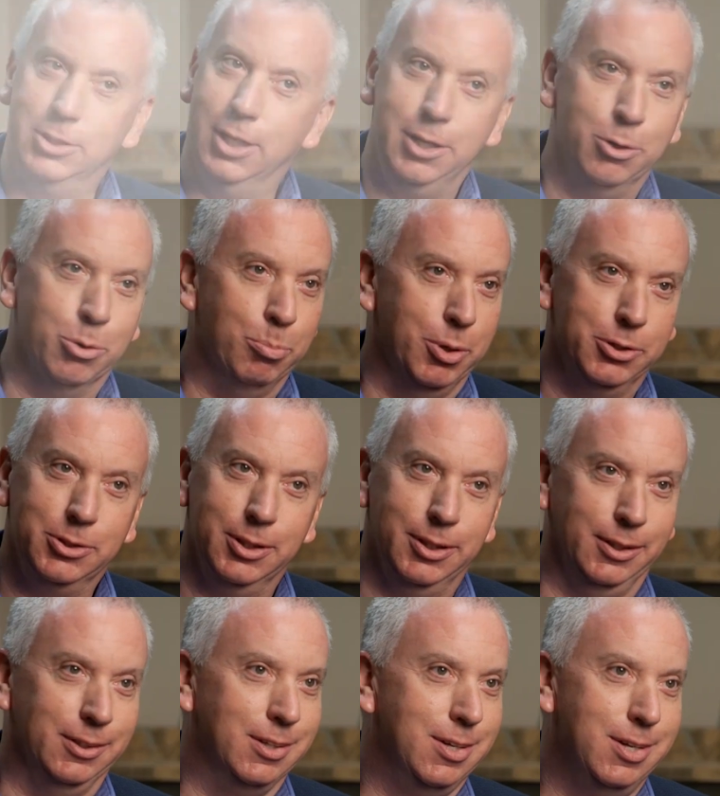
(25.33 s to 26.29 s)
say you're
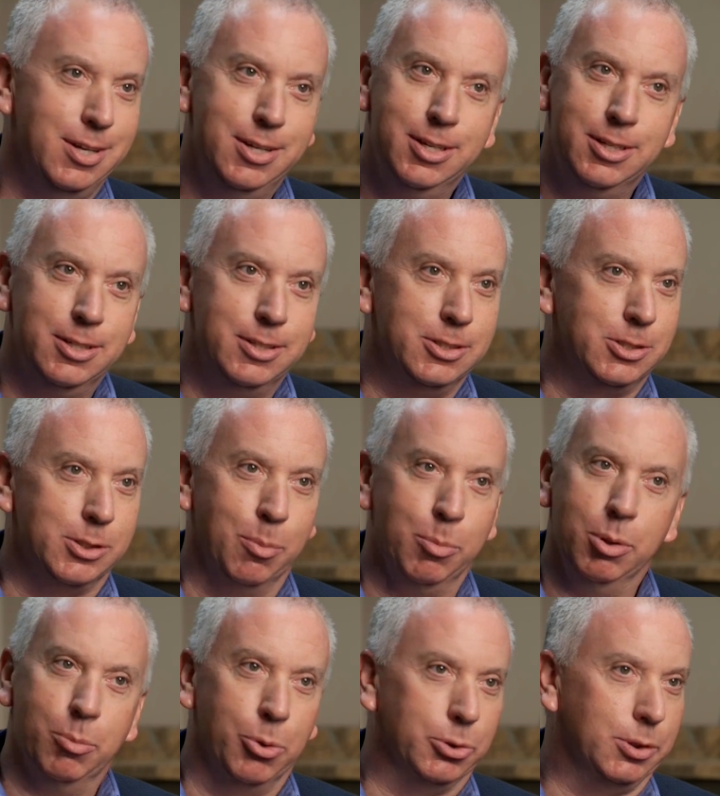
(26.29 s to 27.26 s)
missing some
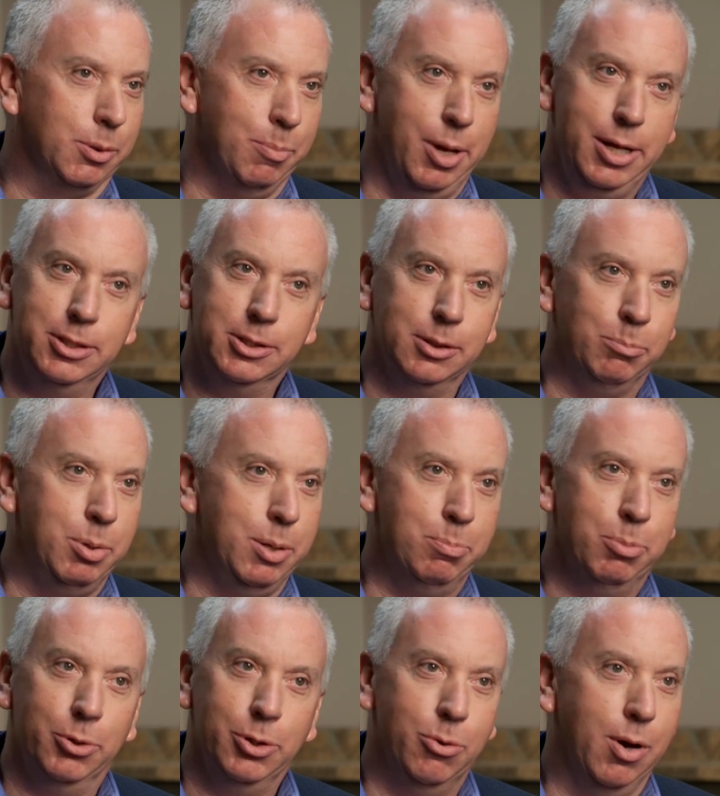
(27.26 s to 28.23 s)
of the most amazing
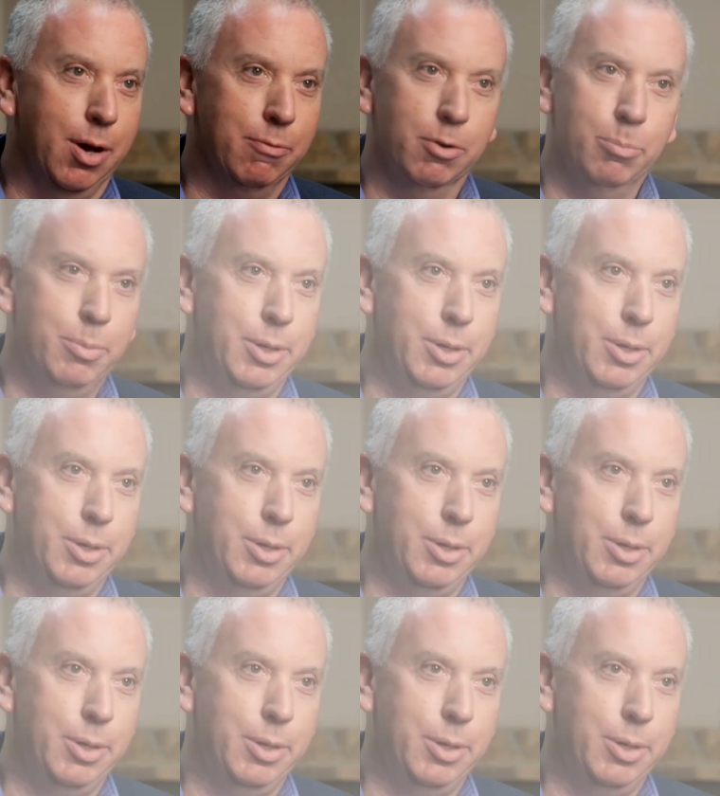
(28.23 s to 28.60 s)
people you'll ever